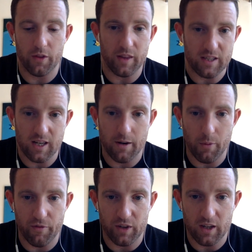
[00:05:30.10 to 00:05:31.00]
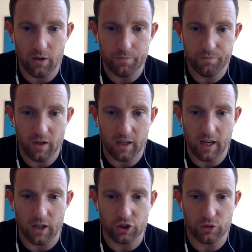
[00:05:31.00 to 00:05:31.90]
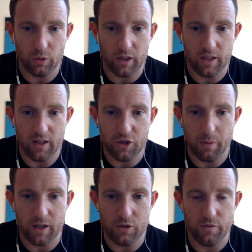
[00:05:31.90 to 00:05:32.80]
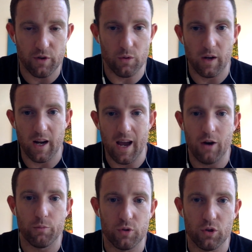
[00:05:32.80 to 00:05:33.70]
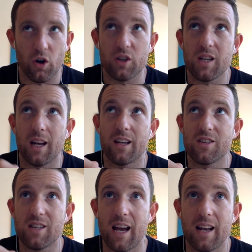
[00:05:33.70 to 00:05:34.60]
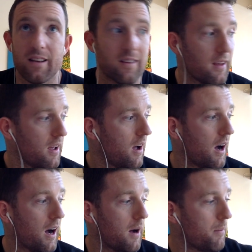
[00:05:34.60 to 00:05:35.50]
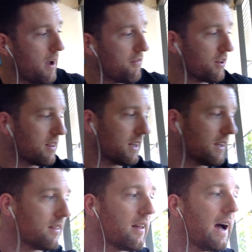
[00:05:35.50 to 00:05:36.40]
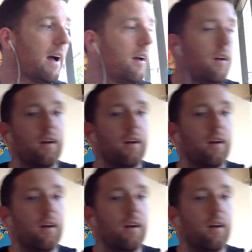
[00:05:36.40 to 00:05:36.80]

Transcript: that's the end of my video. Okay, I just wanted to touch base with you and help you guys understand um, everything that